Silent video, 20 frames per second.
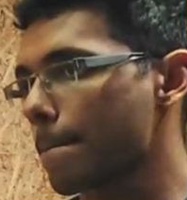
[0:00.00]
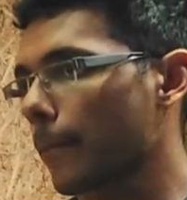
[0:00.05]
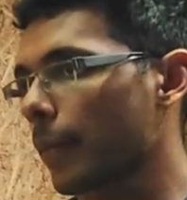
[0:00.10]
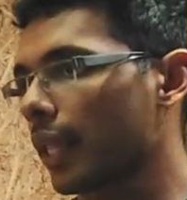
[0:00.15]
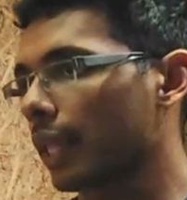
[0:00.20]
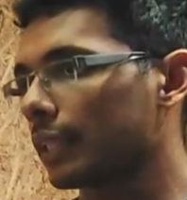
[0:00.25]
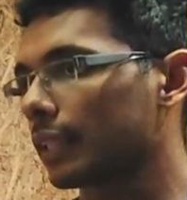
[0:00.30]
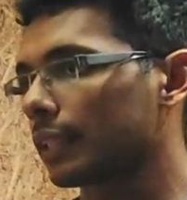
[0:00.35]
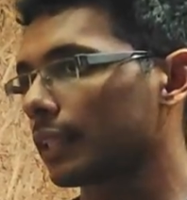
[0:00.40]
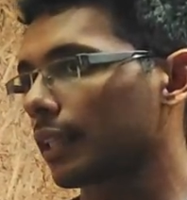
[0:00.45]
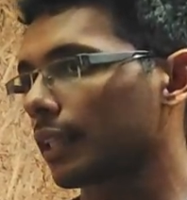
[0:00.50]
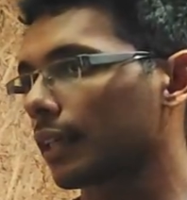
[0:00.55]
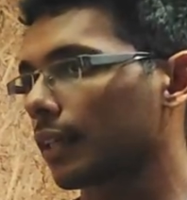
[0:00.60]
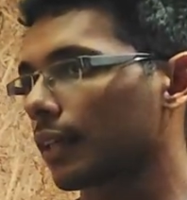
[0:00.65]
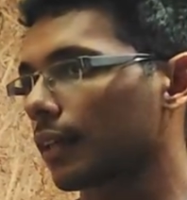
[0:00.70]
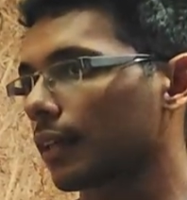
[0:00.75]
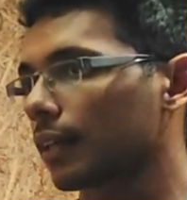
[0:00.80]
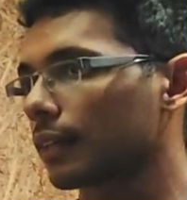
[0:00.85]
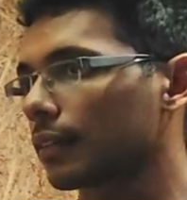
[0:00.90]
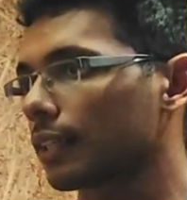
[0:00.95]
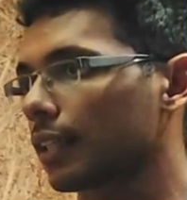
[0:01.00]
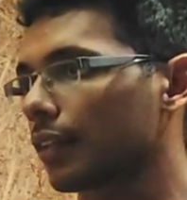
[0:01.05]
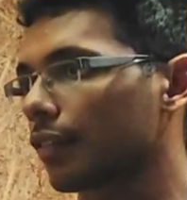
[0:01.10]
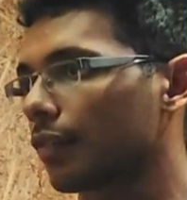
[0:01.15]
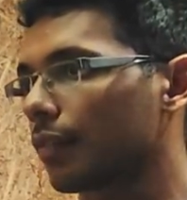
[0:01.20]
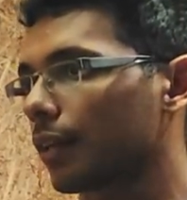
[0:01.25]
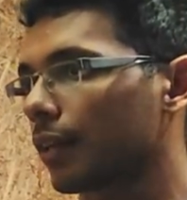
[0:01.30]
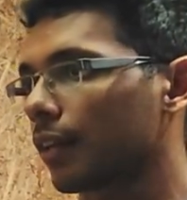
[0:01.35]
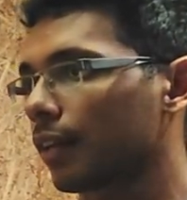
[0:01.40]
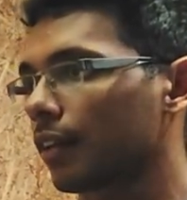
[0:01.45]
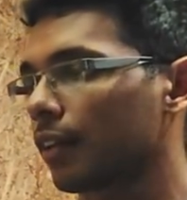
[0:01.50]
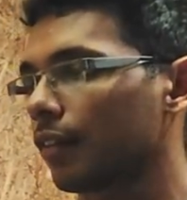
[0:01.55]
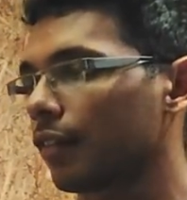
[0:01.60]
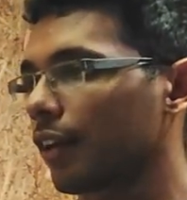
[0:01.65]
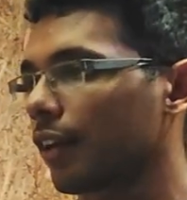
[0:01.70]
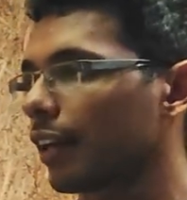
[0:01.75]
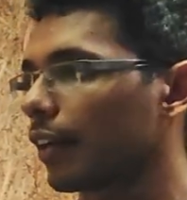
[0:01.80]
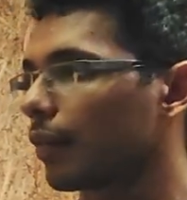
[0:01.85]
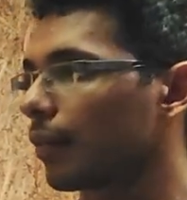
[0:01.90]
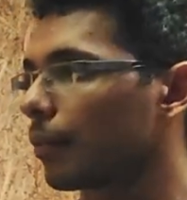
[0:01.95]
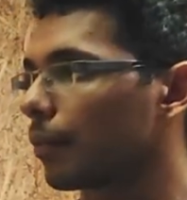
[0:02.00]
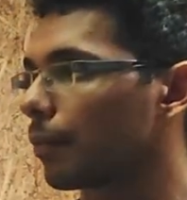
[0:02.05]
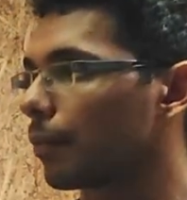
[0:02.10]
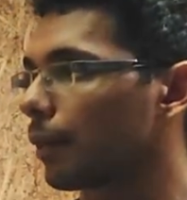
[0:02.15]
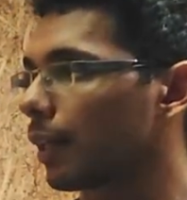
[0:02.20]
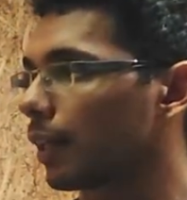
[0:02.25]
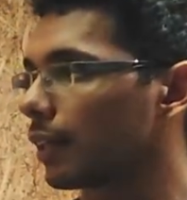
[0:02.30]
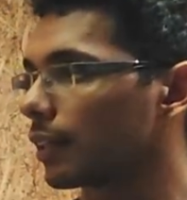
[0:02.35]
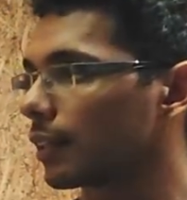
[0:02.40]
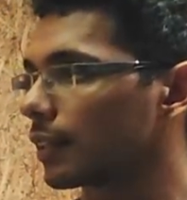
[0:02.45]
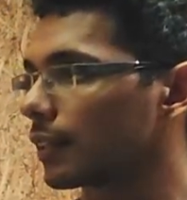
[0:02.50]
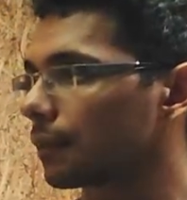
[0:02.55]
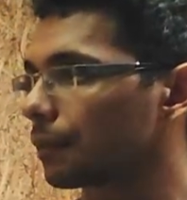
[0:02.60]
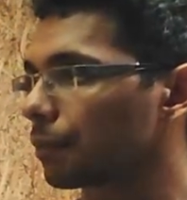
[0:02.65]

Let's take self-flying planes.